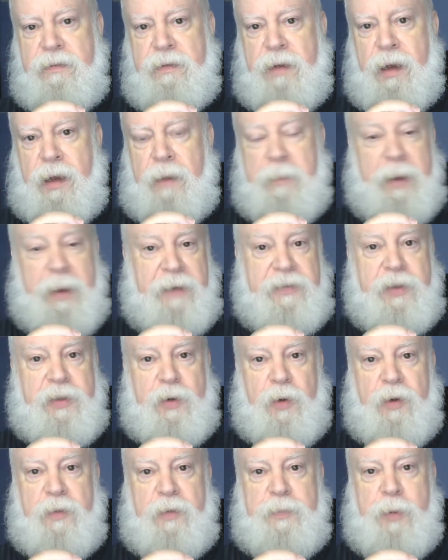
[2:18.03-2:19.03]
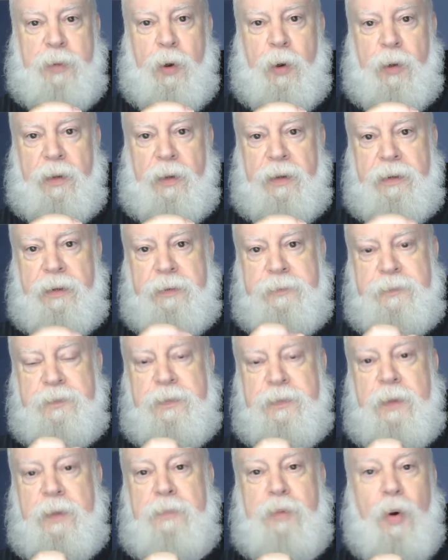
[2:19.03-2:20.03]
above the North Pole,
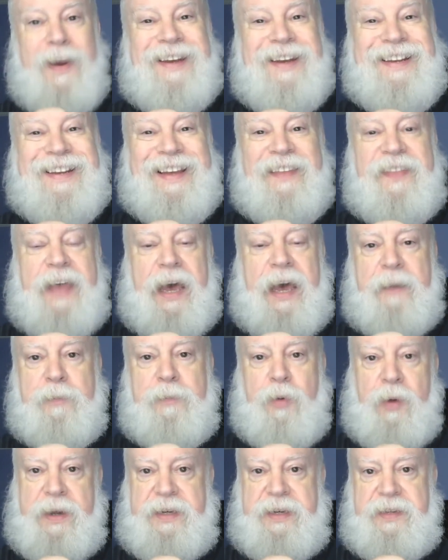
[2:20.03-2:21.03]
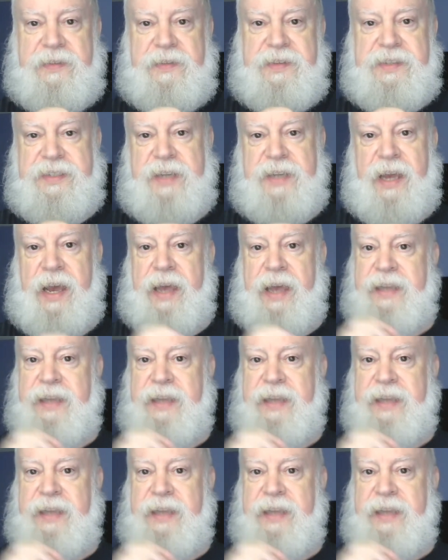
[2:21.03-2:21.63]
pointing at that point in the sky.